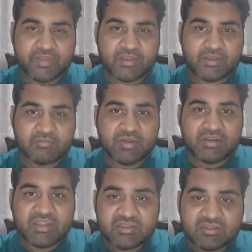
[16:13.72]
But
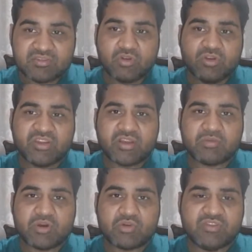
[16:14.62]
then slowly, in
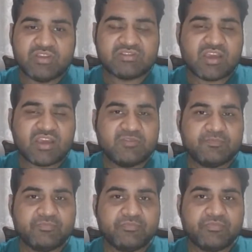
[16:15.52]
about week's time,
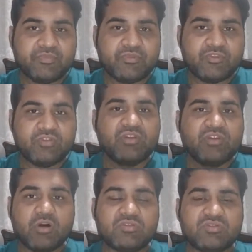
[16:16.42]
you will
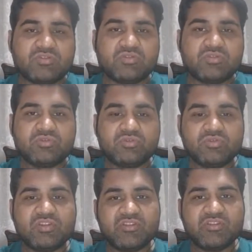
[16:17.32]
also do the
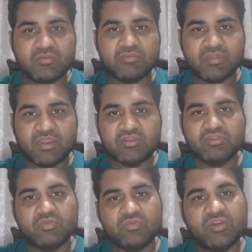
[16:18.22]
same thing. You
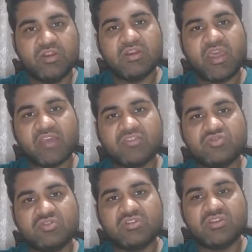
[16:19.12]
will
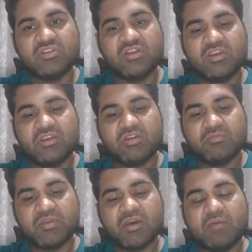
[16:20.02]
actually
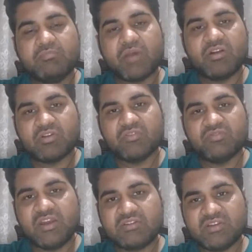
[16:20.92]
become part of
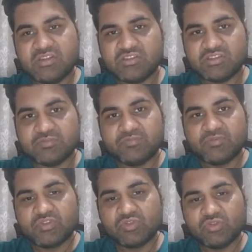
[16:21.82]
that culture.
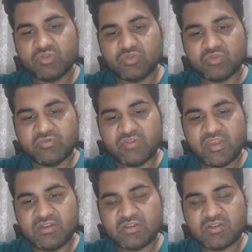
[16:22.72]
So
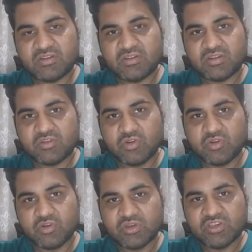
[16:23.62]
when the
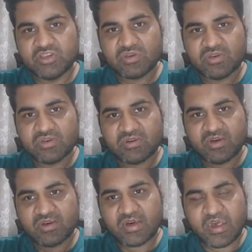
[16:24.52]
group cohesion is there,
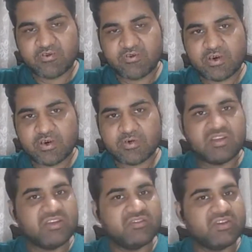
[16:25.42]
then everybody,
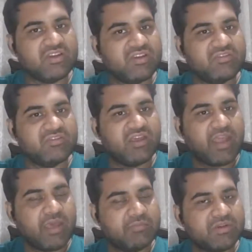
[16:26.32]
even if their
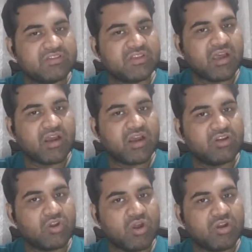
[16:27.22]
habits are
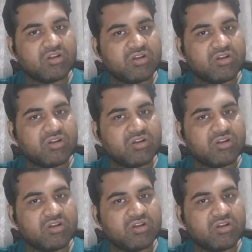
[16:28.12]
not